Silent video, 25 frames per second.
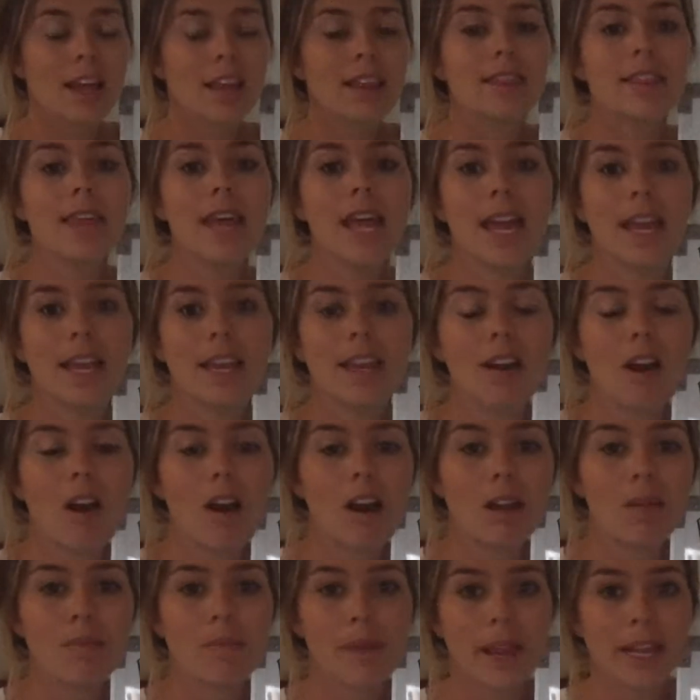Then
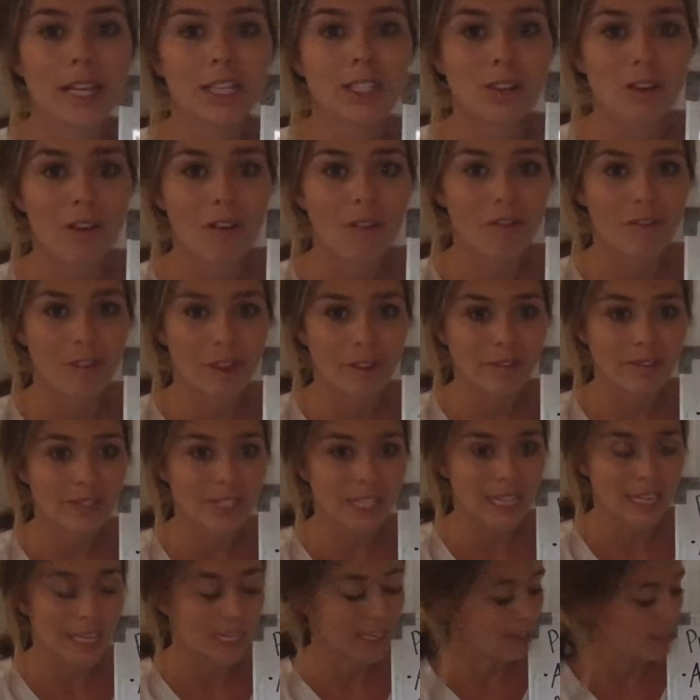on page
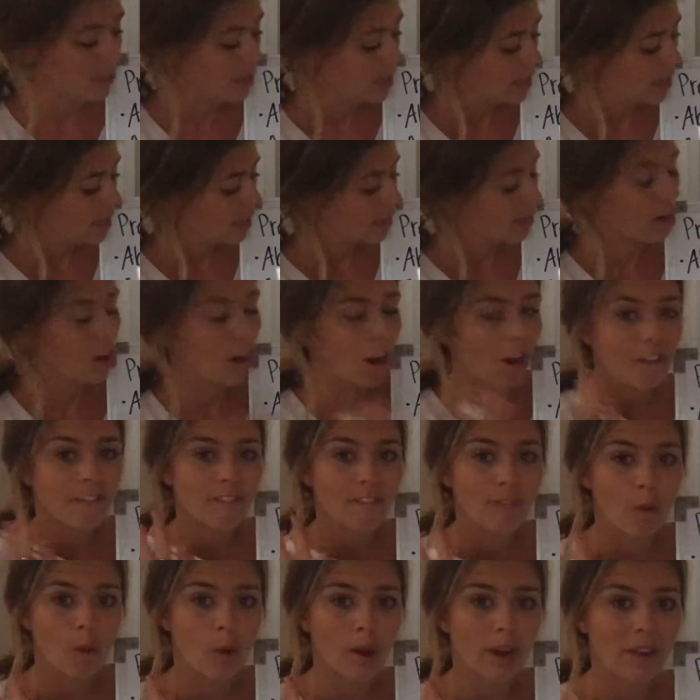15, there are
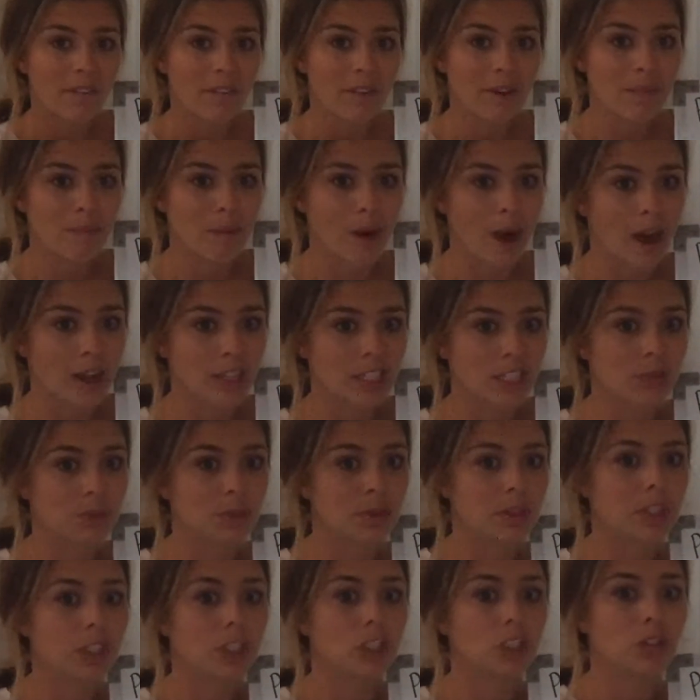4 different boxes
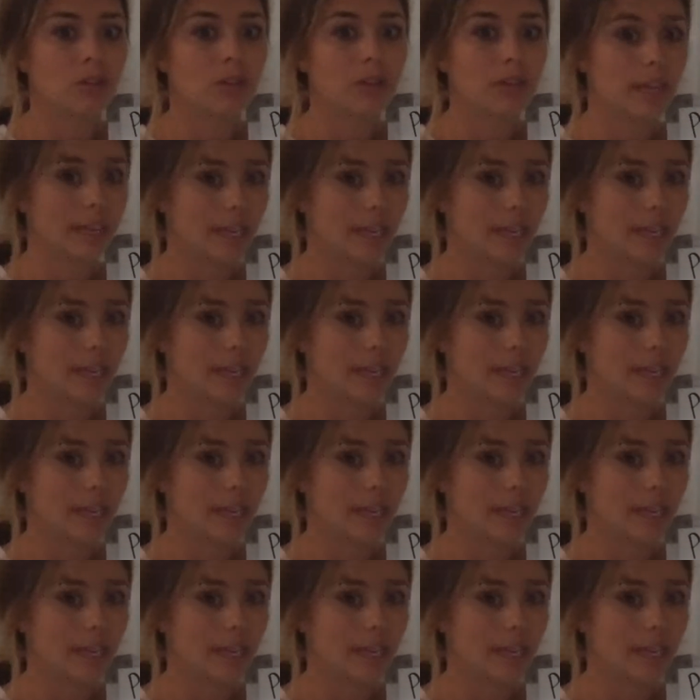with a tree in